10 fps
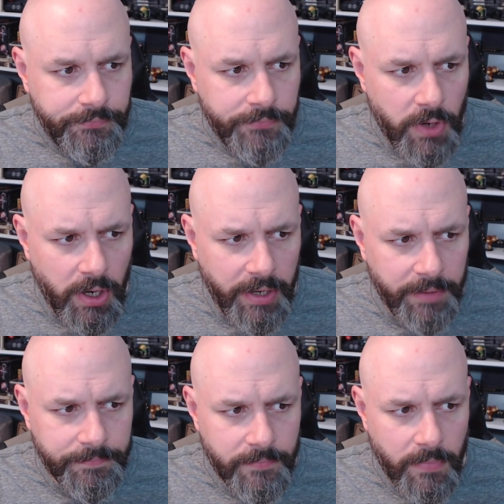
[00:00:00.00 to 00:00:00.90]
All right.
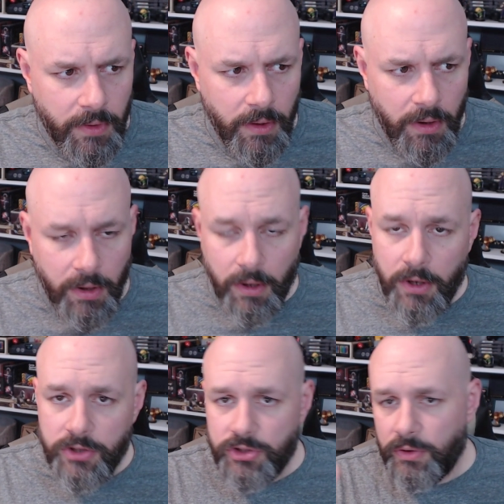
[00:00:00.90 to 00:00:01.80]

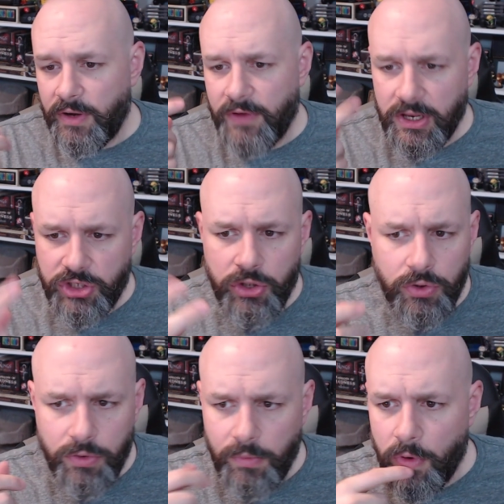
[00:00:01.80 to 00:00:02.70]
So I've got
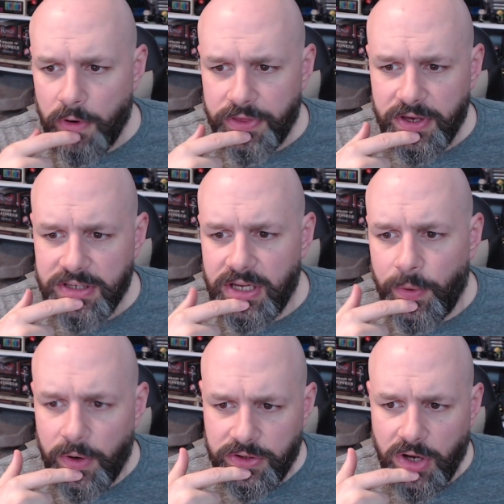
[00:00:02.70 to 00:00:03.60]
two more things that I
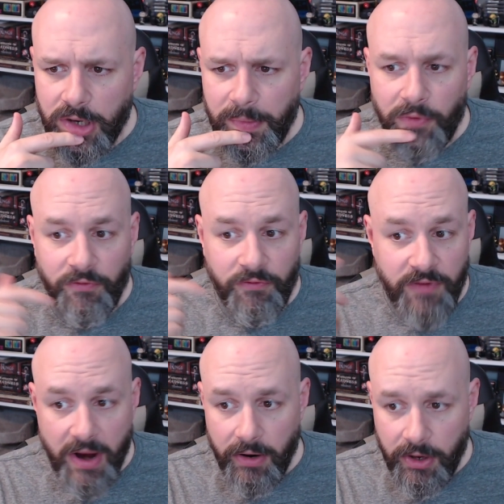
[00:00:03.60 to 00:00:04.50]
want to talk about
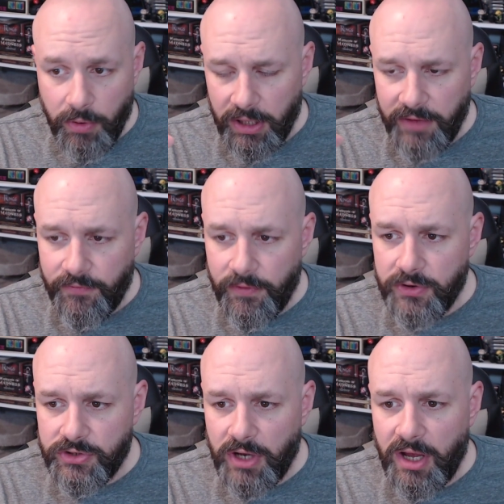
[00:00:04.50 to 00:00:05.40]
very quickly.
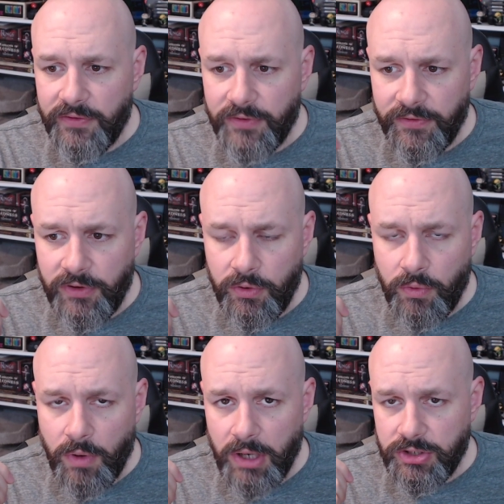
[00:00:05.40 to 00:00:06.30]
First off, if you
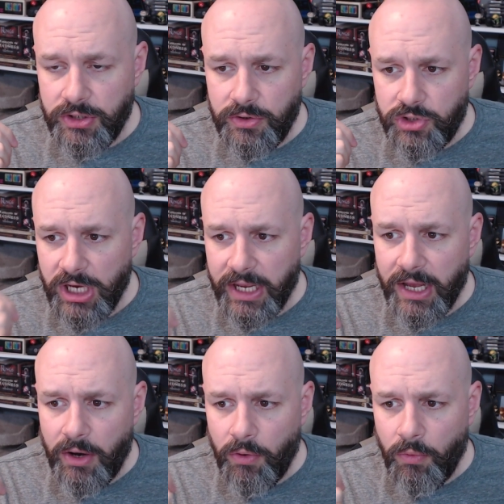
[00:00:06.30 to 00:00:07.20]
want to check
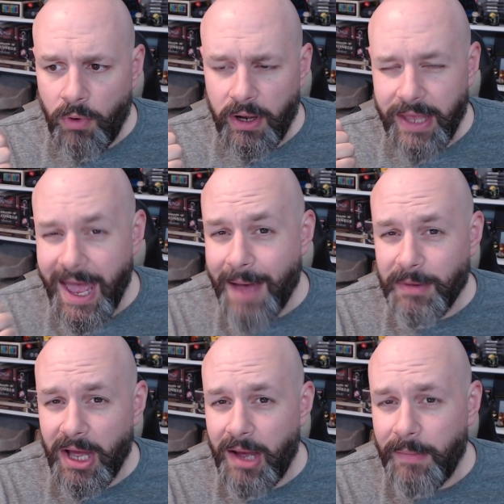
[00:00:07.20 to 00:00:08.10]
out what
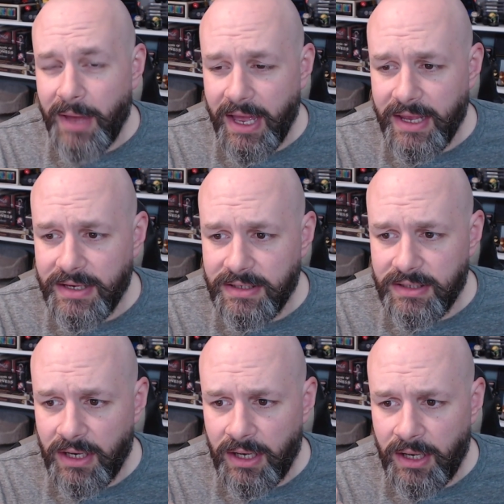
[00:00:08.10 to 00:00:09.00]
Capcom
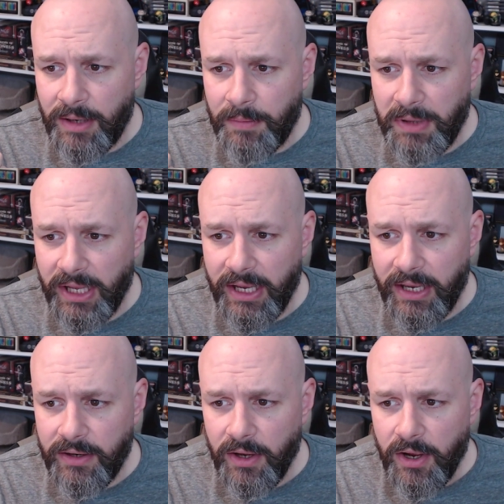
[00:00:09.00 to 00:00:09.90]
has
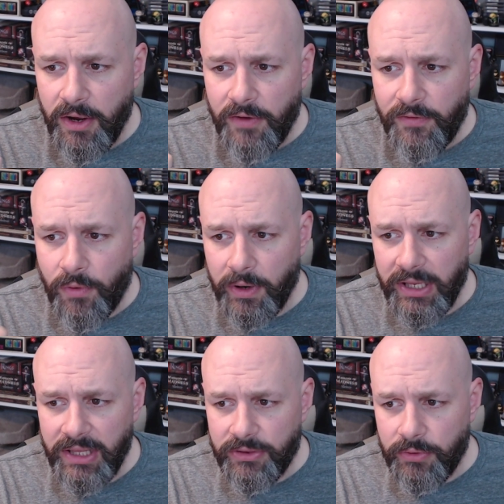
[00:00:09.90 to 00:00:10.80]
planned for
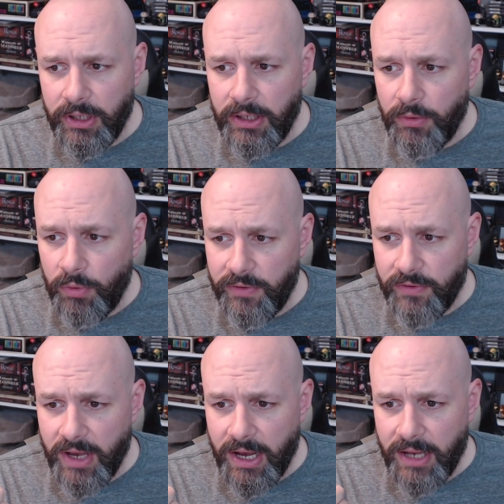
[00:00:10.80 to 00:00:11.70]
E3,
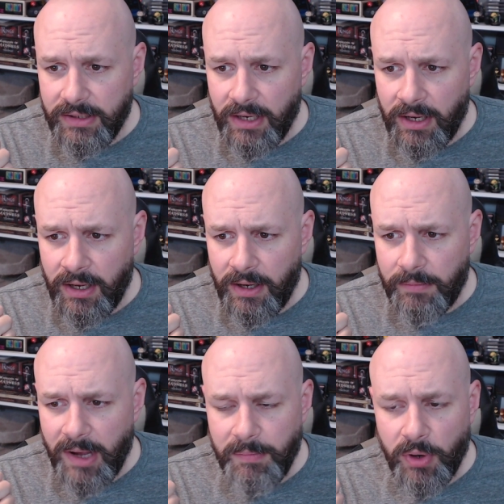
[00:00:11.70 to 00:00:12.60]
we've got
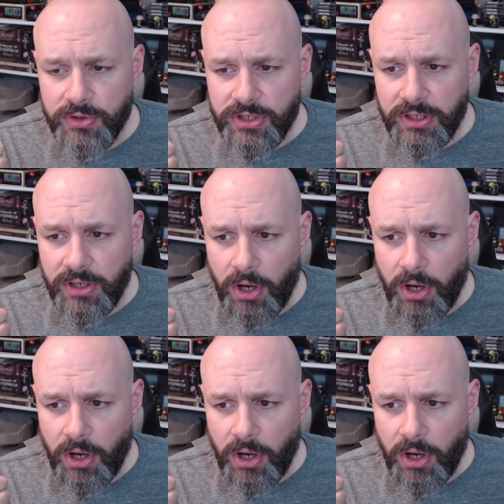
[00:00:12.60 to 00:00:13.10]
I posted